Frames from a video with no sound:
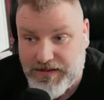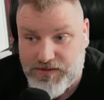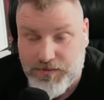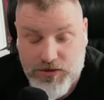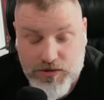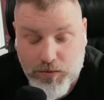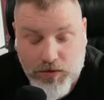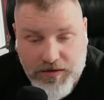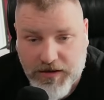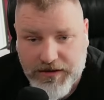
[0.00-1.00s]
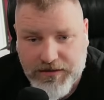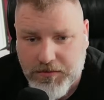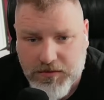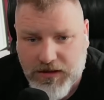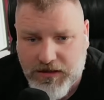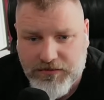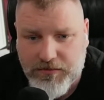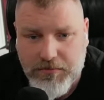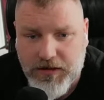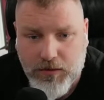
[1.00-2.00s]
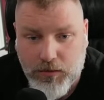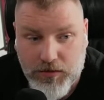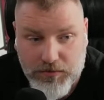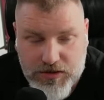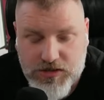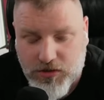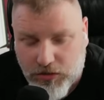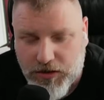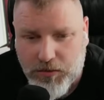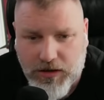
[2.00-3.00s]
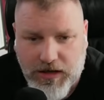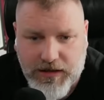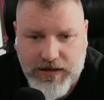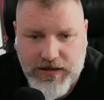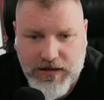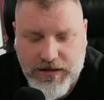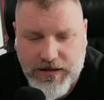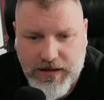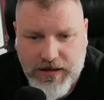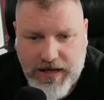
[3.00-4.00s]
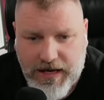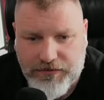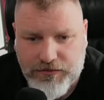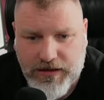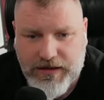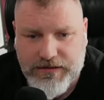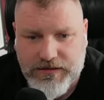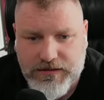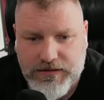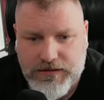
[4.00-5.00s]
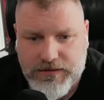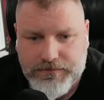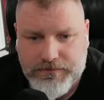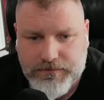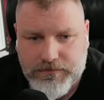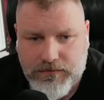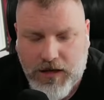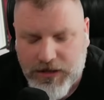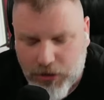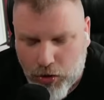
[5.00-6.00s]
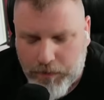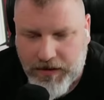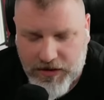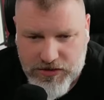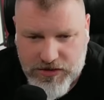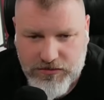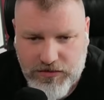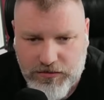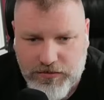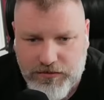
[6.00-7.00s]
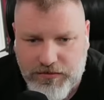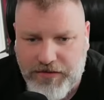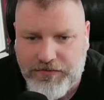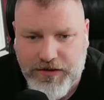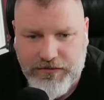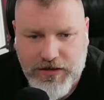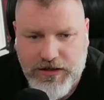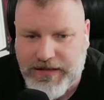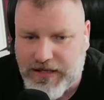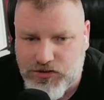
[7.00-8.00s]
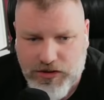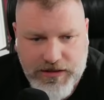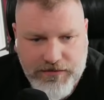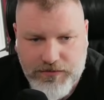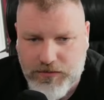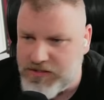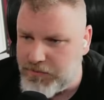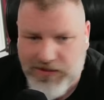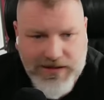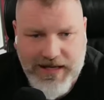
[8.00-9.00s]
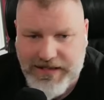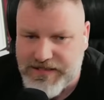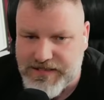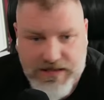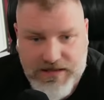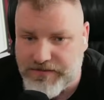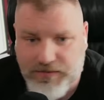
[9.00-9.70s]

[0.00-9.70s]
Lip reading: we just weren't on it. We weren't on it from minute one, but certainly we're not on it like after that. I know players can crowd around the ref and everything like that and try and influence him, but in that instance,